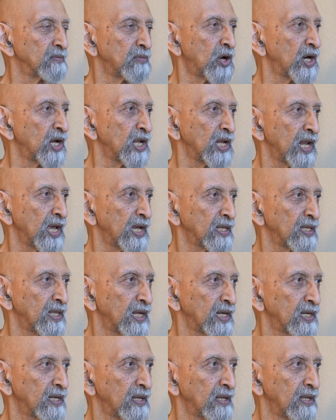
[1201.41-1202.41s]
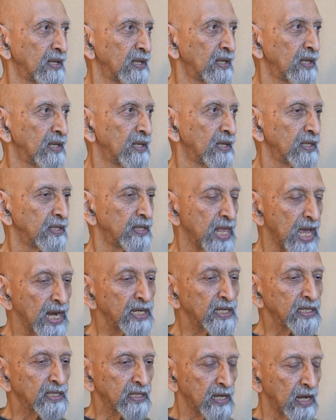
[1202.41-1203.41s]
body like that.
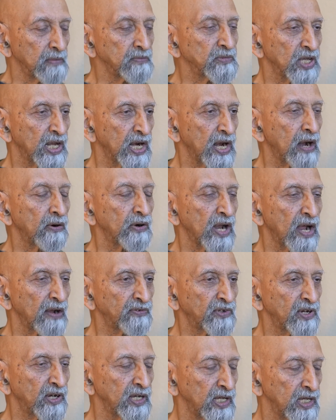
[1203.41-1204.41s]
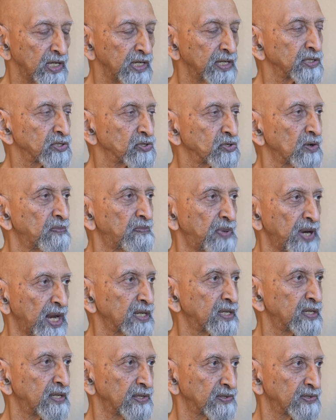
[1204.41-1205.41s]
That comes around after years of
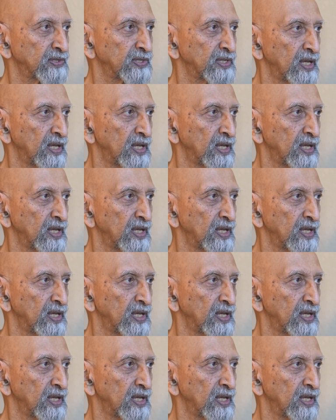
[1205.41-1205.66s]
practice.